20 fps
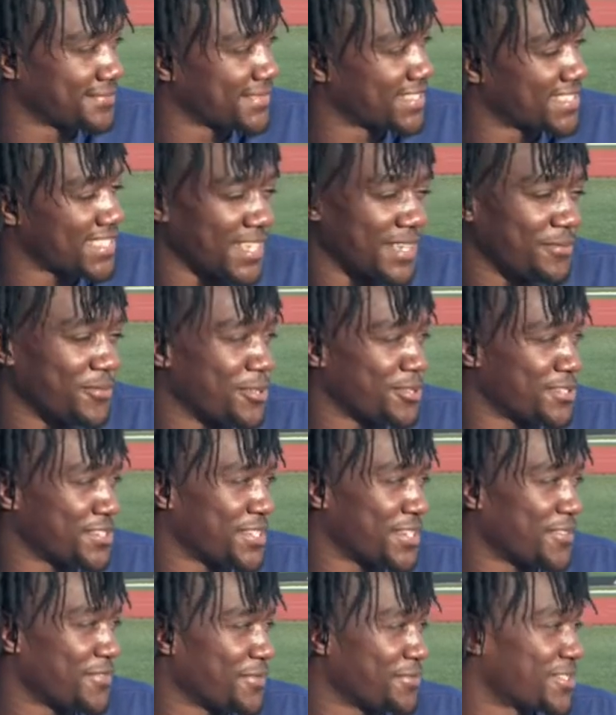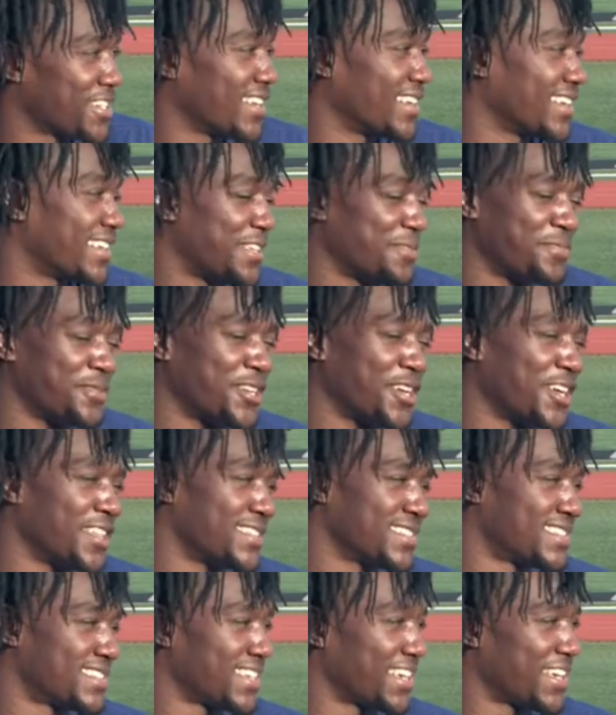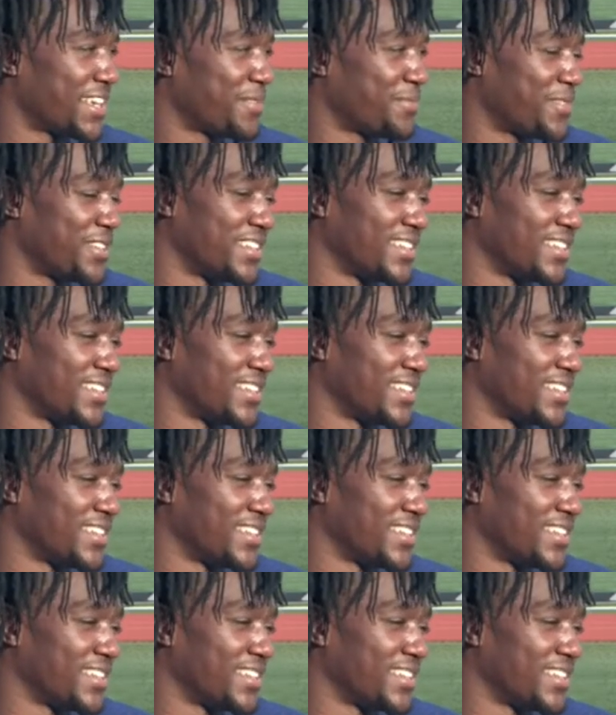Same old stuff. I'm trying to keep it all the same.